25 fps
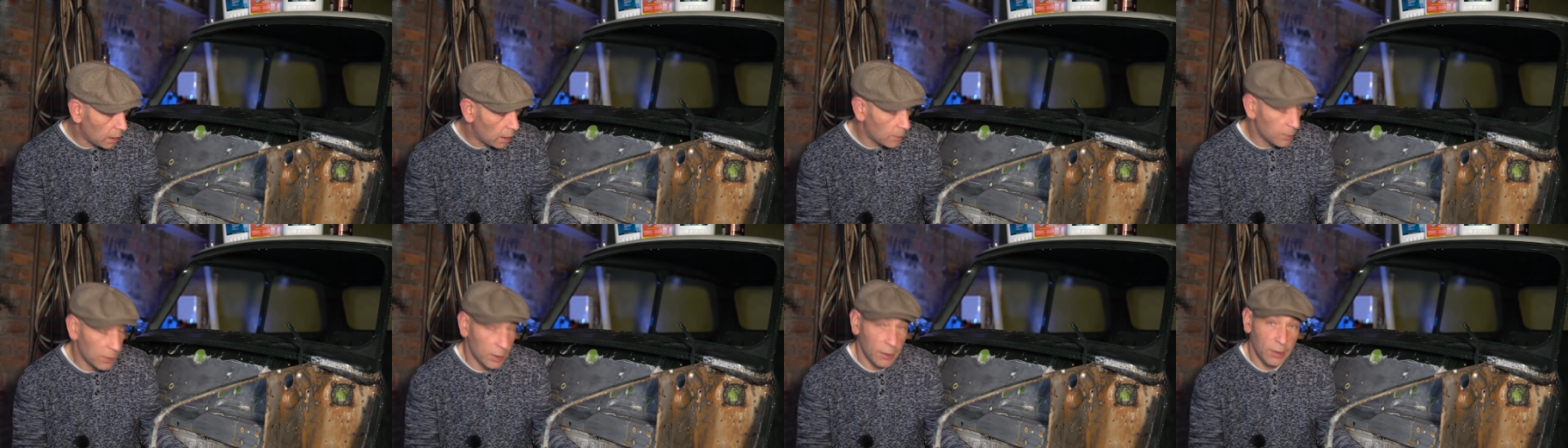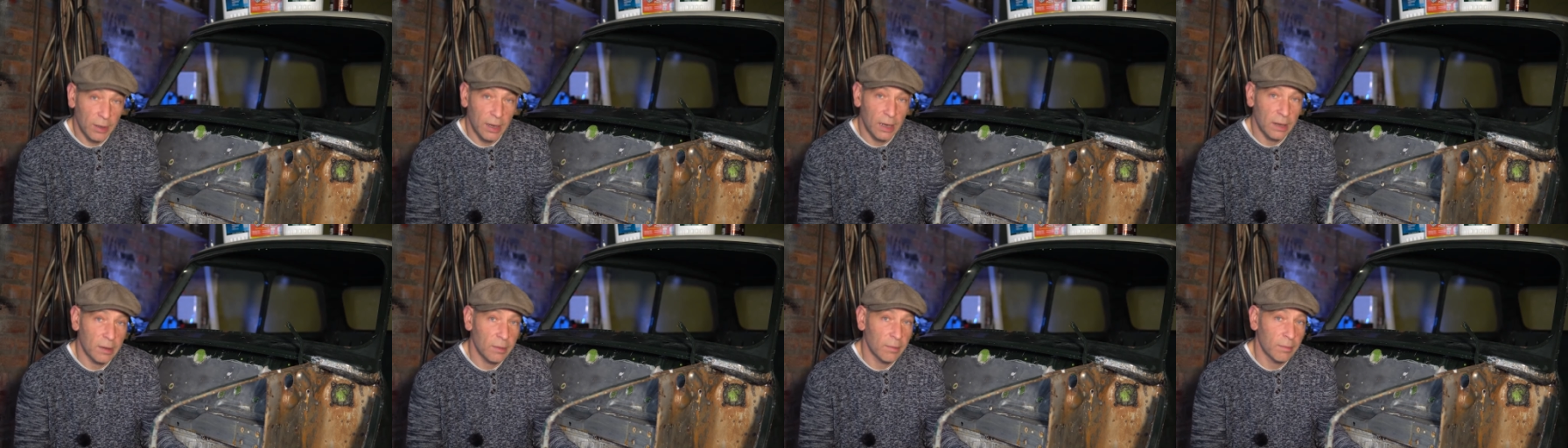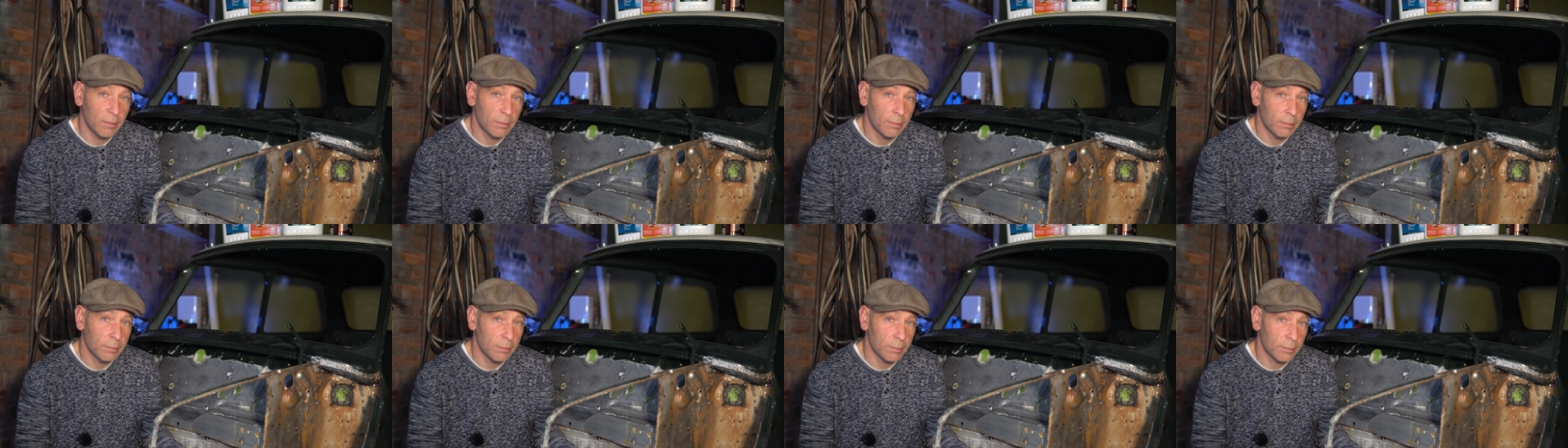I'm now
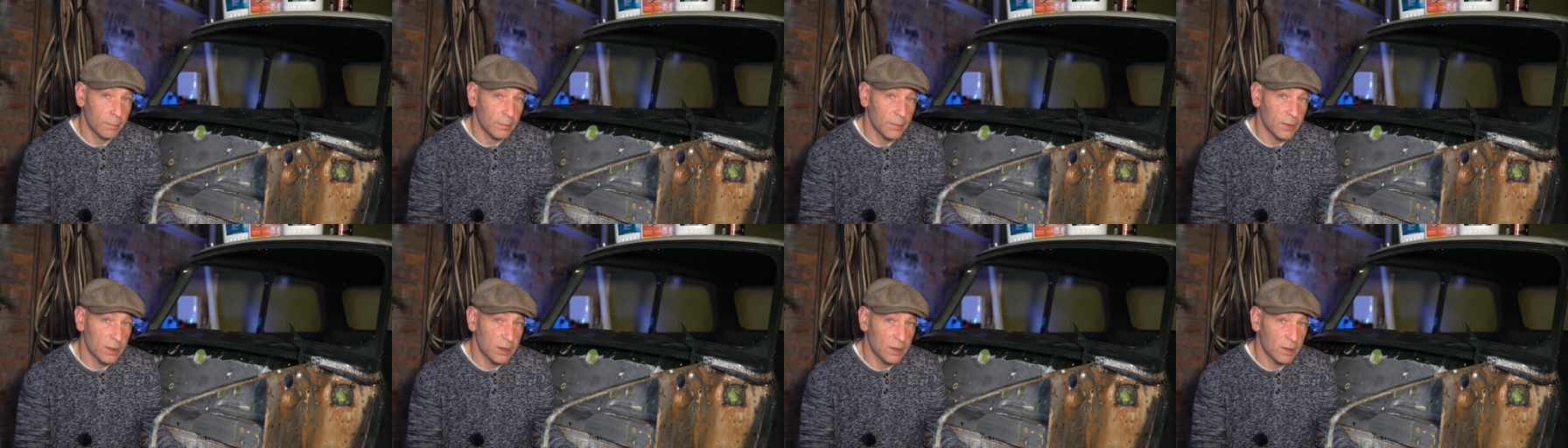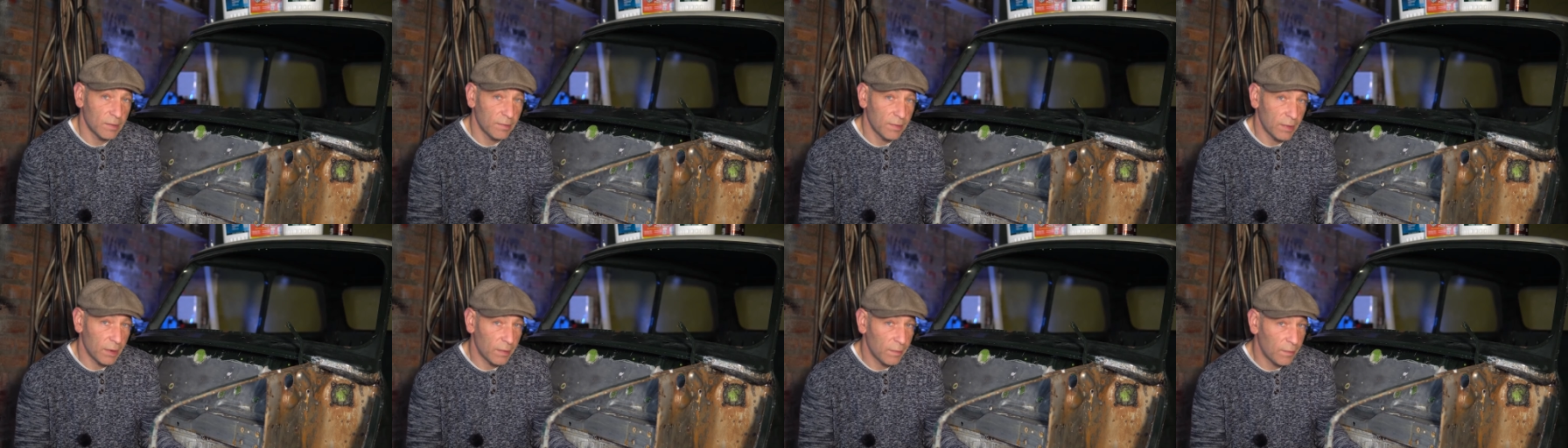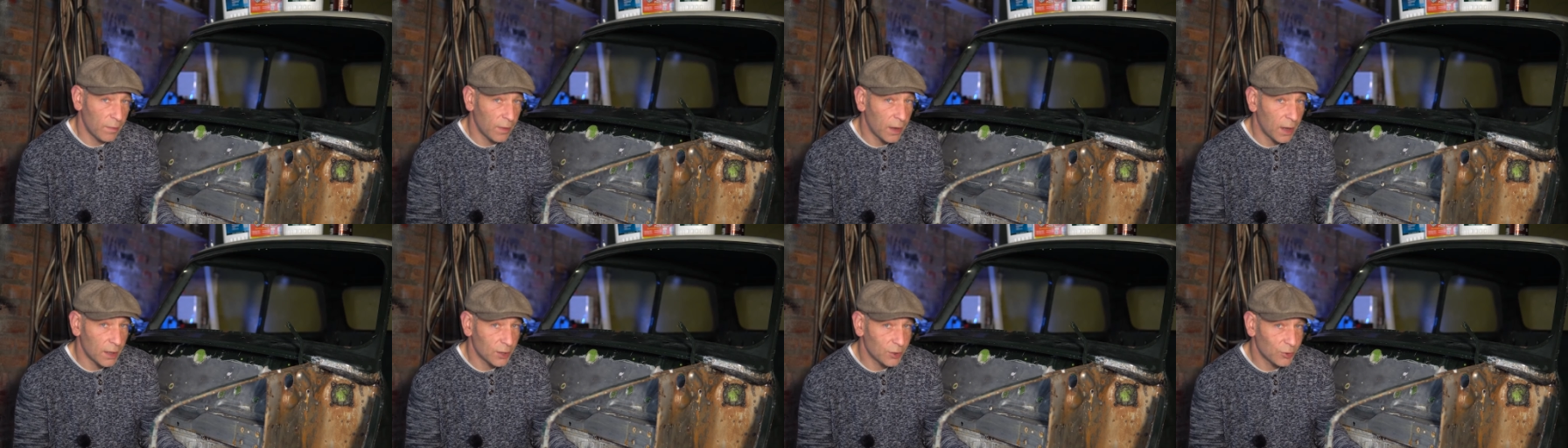getting severe
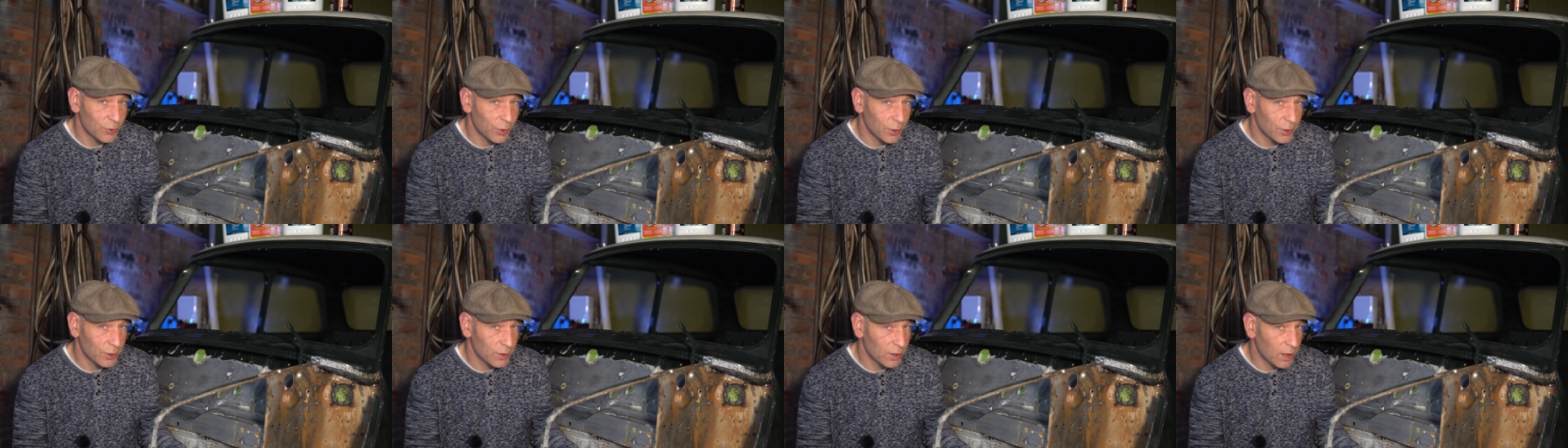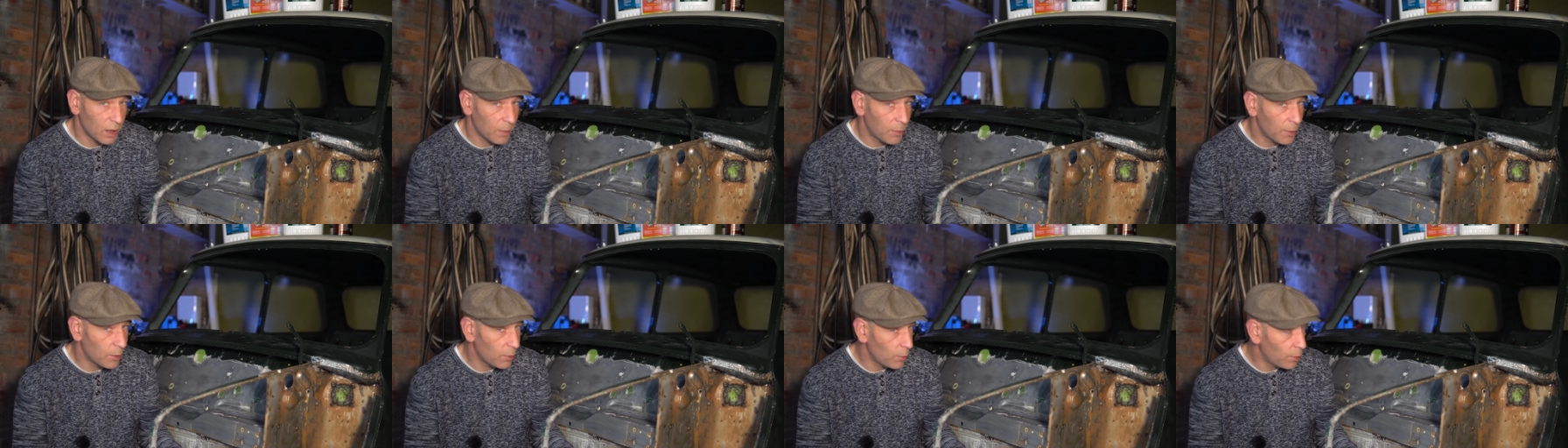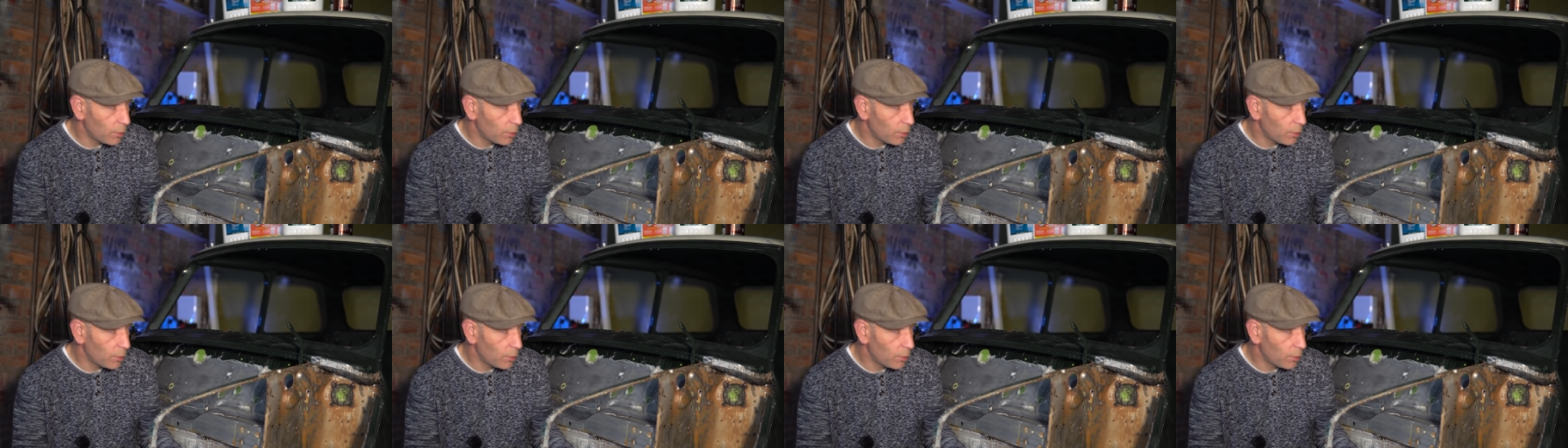flash rust coming